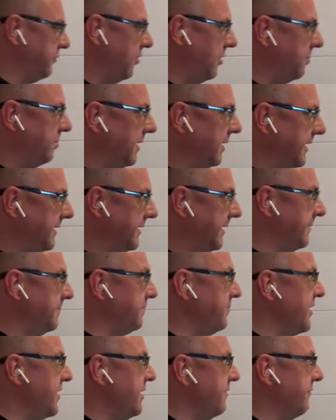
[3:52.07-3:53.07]
for planning,
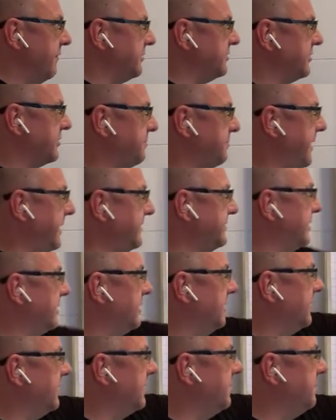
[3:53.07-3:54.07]
which is
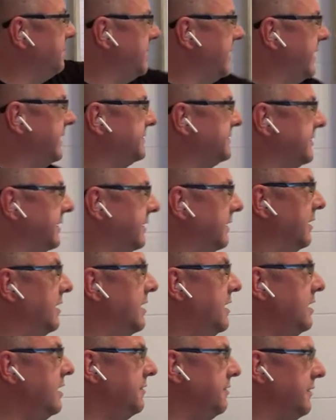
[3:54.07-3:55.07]
basically replacing
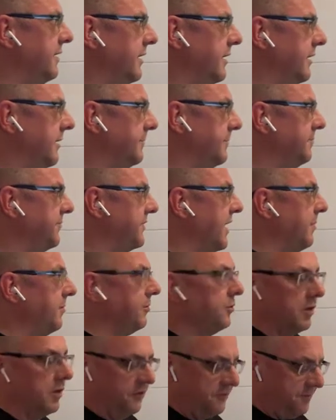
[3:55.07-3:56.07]
the
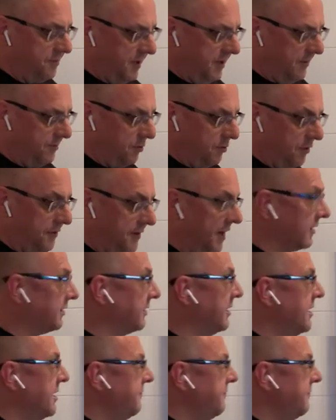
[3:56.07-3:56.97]
WFP product,